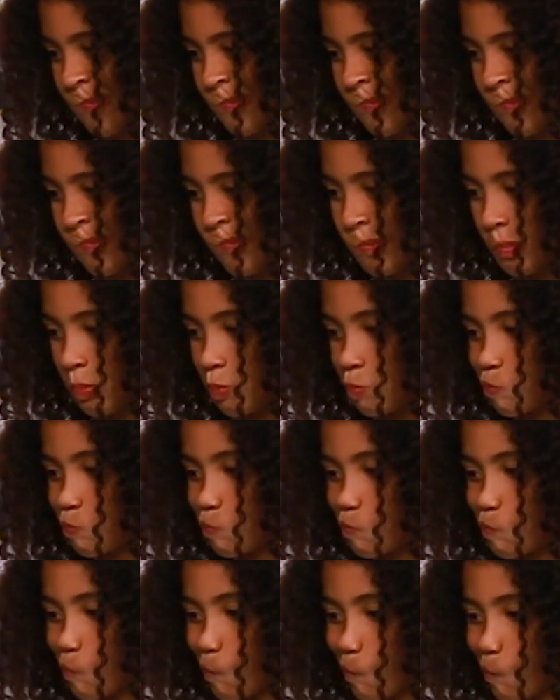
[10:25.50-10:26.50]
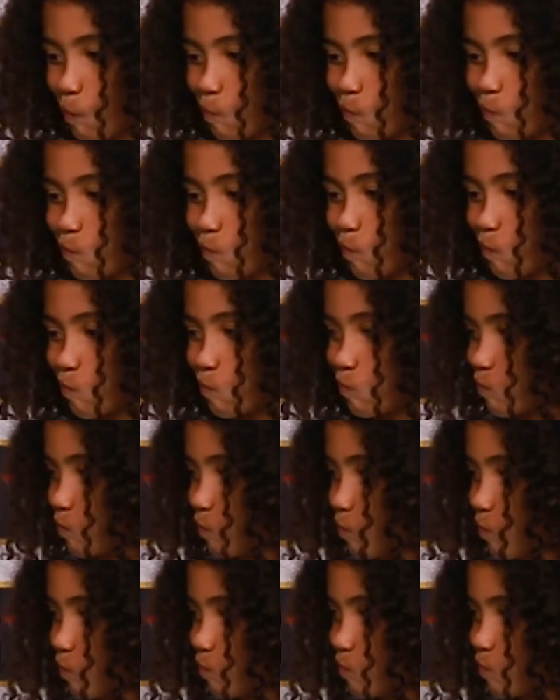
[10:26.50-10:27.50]

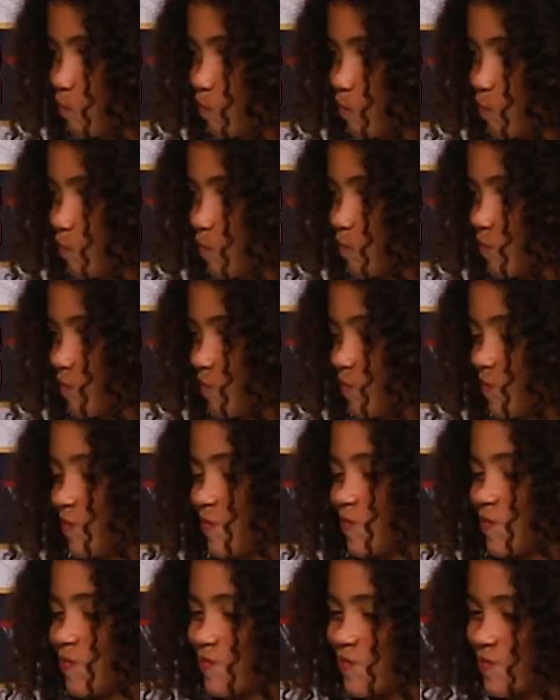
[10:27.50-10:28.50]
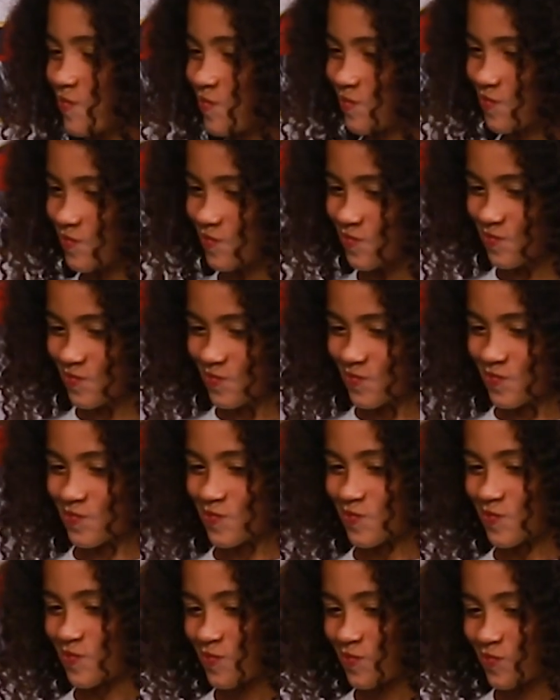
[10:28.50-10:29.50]

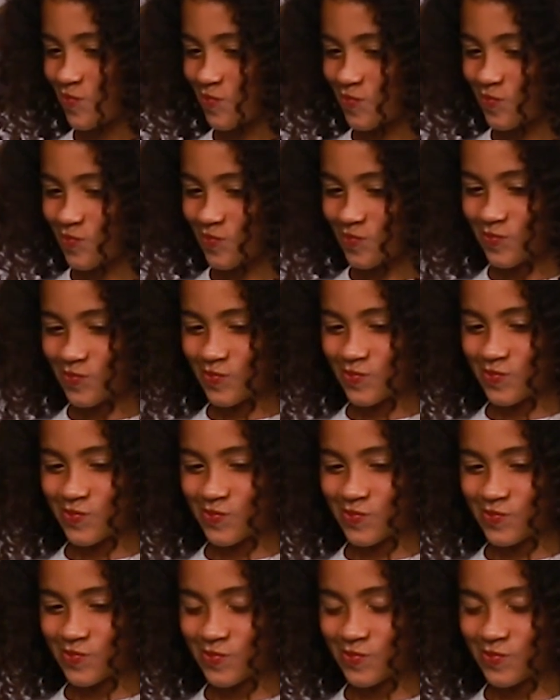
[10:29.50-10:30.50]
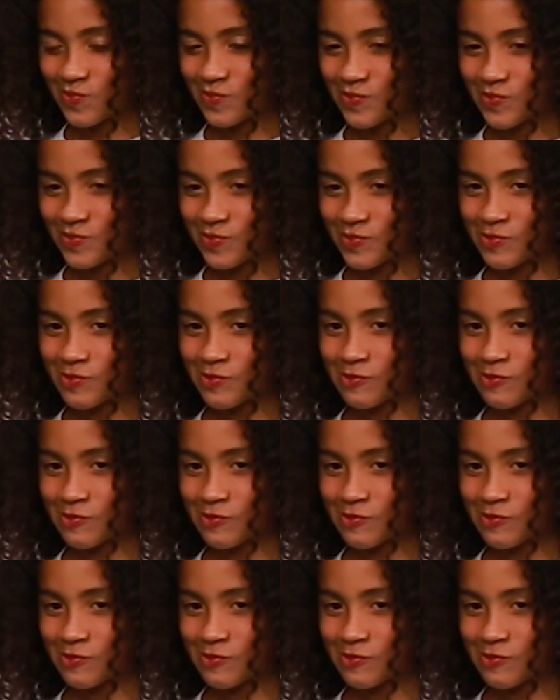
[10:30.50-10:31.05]
(not speaking)